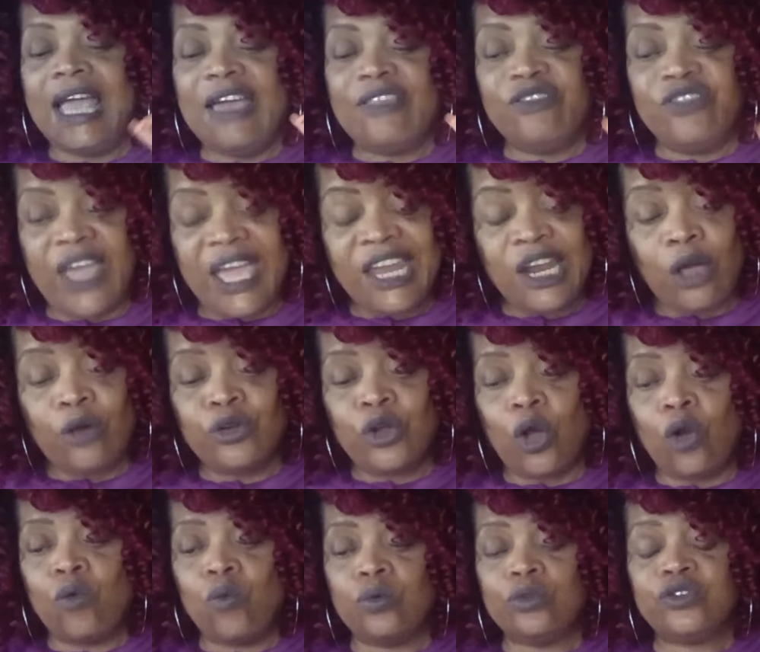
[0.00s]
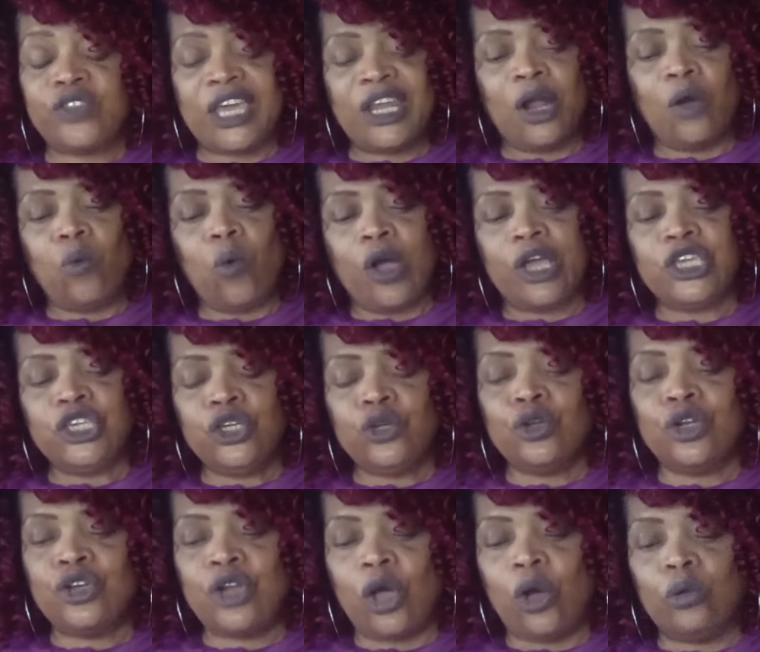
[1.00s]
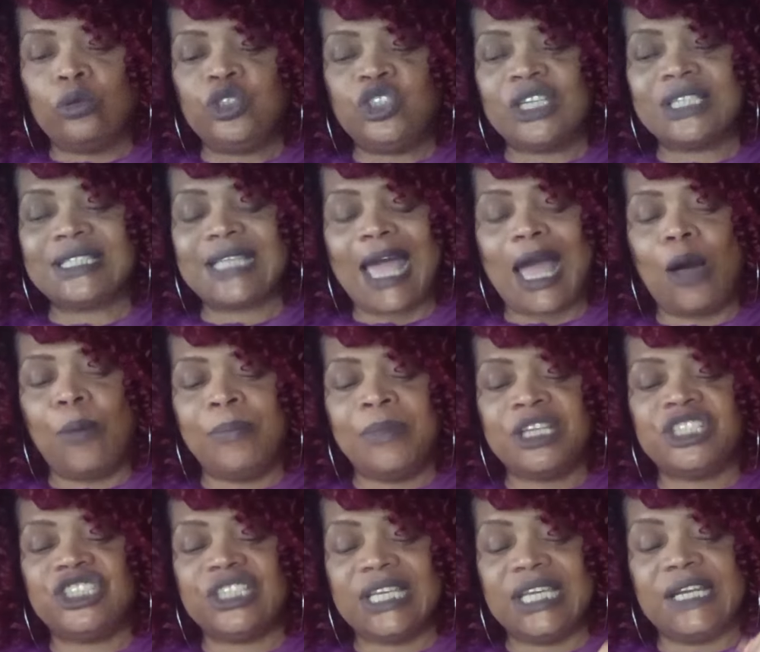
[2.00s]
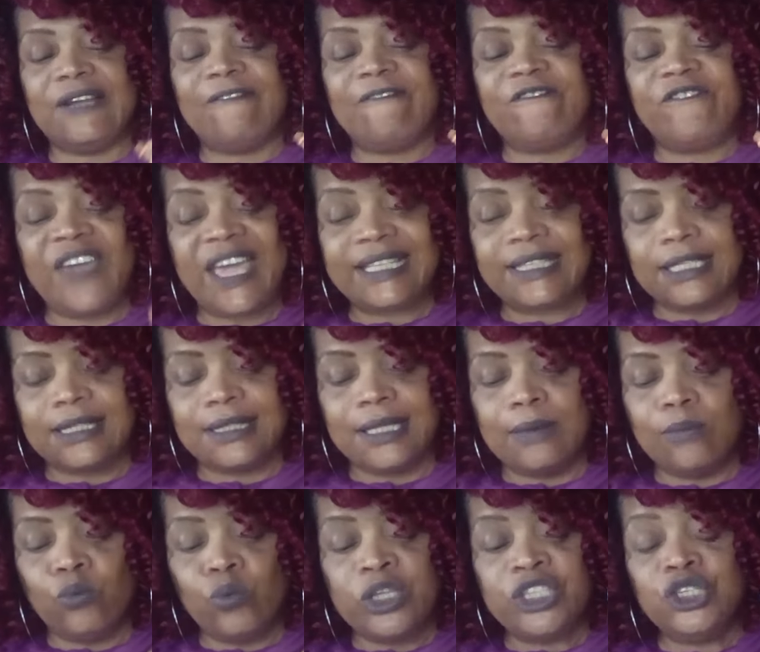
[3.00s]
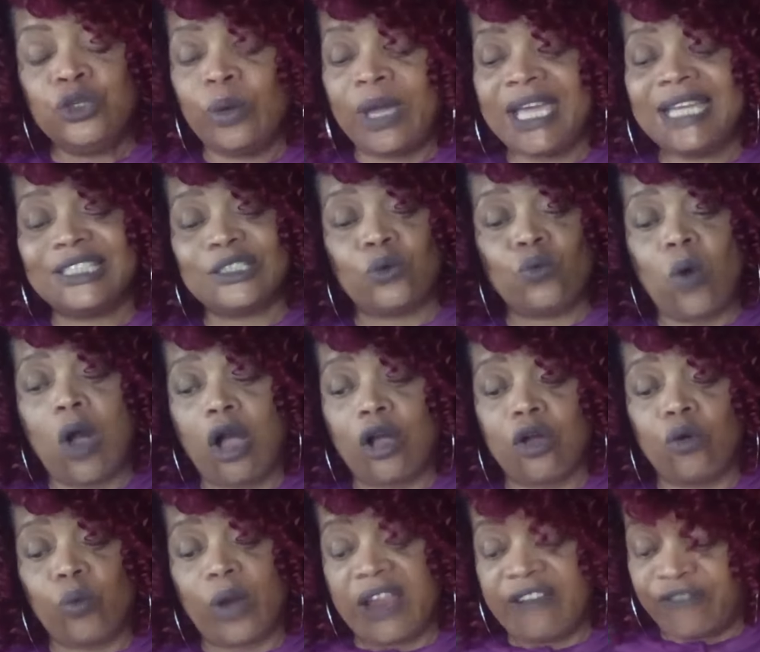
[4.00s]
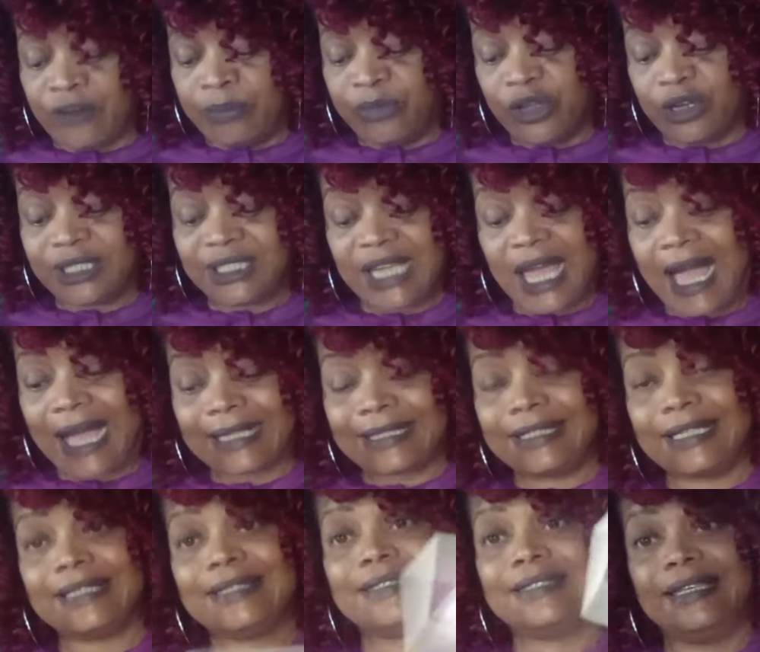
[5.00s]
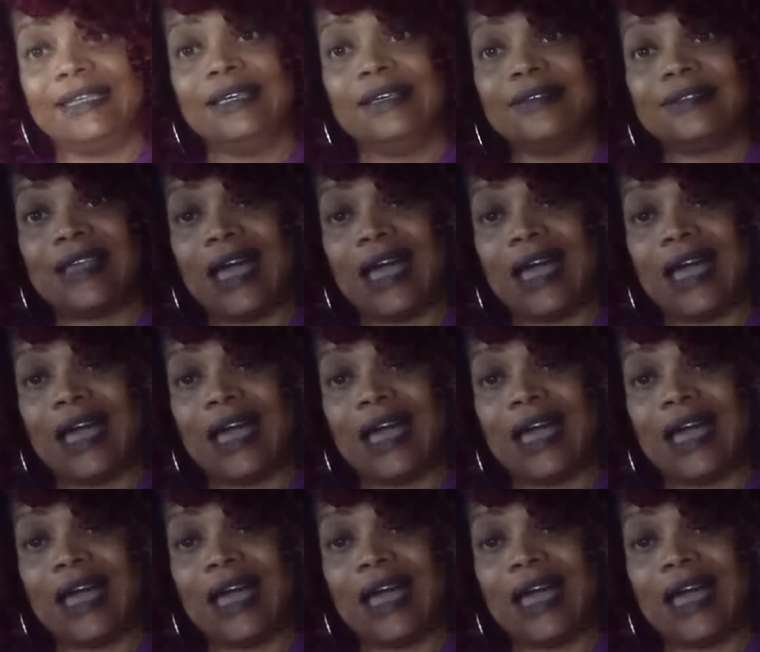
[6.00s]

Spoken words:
They don't want you to know just how much it affected them when you had to walk away from their toxic selves.